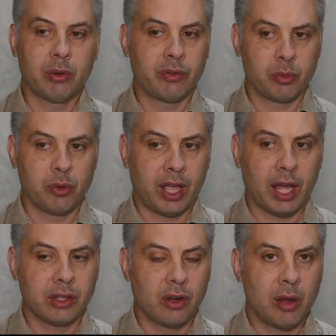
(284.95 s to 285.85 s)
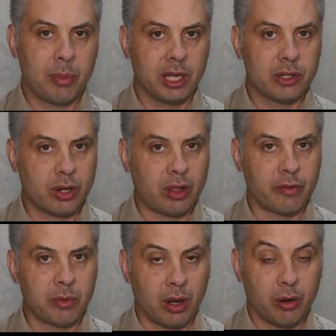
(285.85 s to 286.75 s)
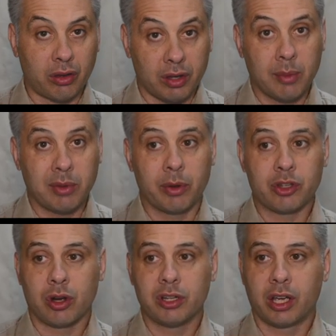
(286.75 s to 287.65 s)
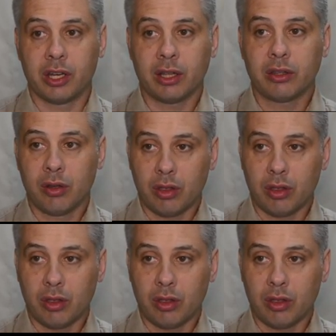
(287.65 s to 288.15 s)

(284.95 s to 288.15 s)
We have to work out the IP address from the host name that we're trying to connect to.